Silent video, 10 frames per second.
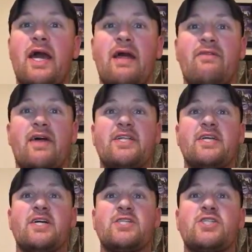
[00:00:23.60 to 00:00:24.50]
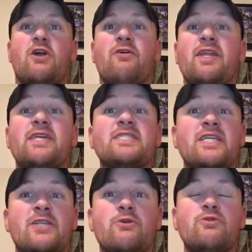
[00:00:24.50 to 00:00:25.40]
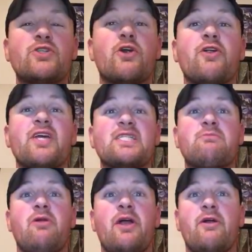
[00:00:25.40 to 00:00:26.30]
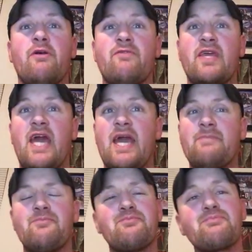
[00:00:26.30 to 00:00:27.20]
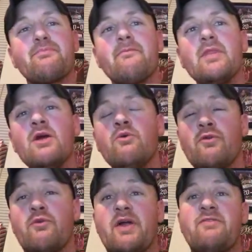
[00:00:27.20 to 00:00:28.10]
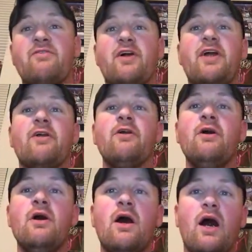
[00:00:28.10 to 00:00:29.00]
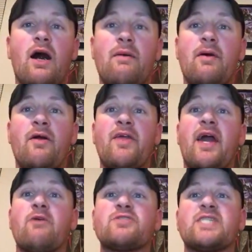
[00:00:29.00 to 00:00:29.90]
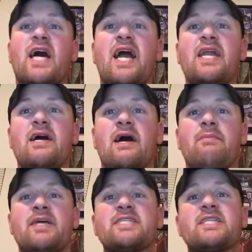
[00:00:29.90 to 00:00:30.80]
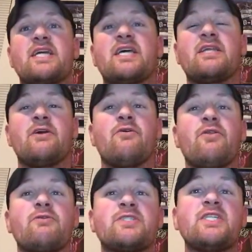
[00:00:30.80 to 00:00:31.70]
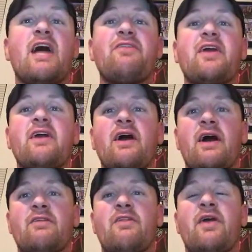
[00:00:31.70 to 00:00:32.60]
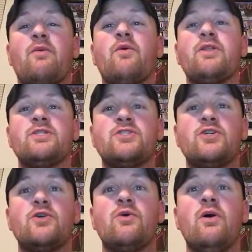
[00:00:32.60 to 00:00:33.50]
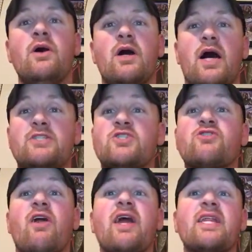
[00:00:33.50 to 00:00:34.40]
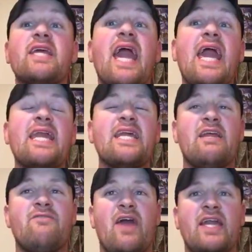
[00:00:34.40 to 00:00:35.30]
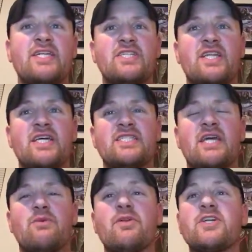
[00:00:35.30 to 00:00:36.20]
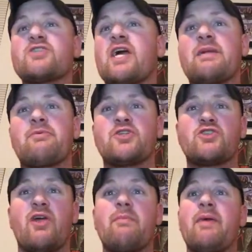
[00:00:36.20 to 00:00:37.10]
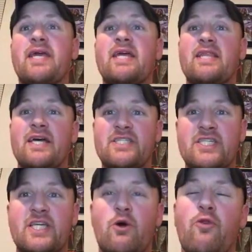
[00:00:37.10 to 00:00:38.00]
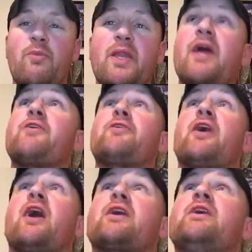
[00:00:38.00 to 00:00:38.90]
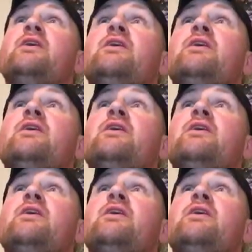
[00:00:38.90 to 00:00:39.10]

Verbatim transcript: and that uh, Charlotte is the new dirtiest player of the game with Ric Flair um, on the outside. Uh, basically, you know, there was nothing uh, that they wouldn't do uh, to try and gain an advantage of this. They really tried to portray Becky Lynch as the ultimate underdog